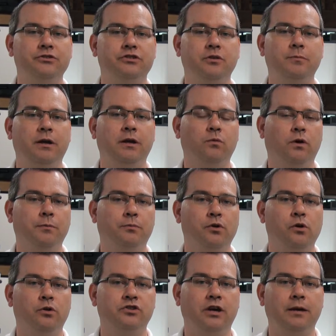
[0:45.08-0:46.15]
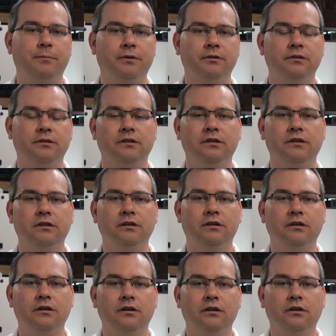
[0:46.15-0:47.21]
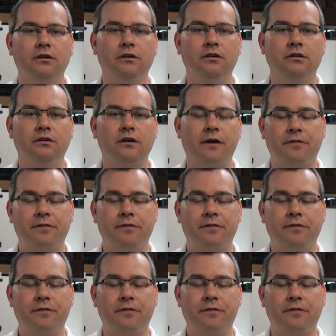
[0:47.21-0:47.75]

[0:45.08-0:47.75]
to make one prototype. I